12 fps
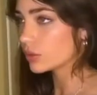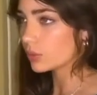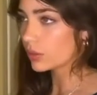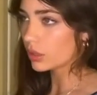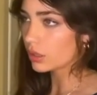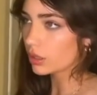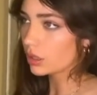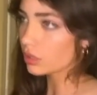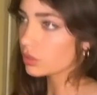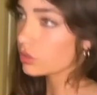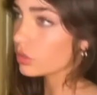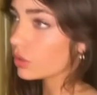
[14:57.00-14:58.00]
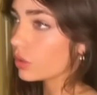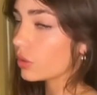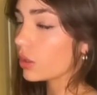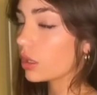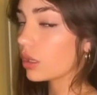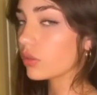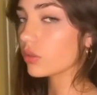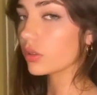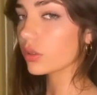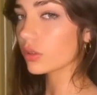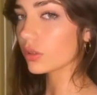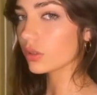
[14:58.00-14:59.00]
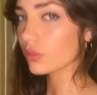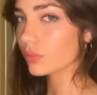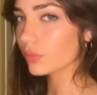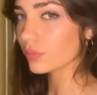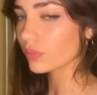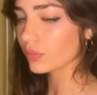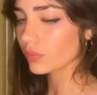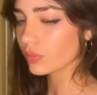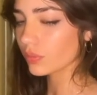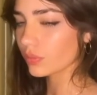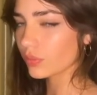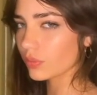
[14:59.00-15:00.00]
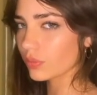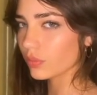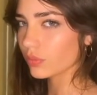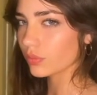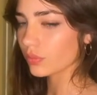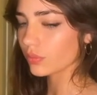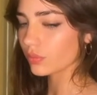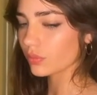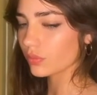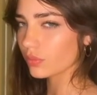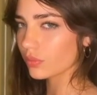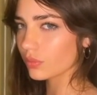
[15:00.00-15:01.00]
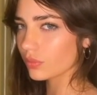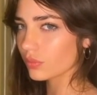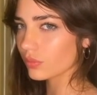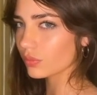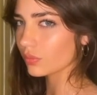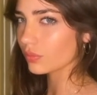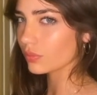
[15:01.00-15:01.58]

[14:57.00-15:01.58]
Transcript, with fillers: All we got is these kind of guys who get on here and just say, stuff like marijuana does.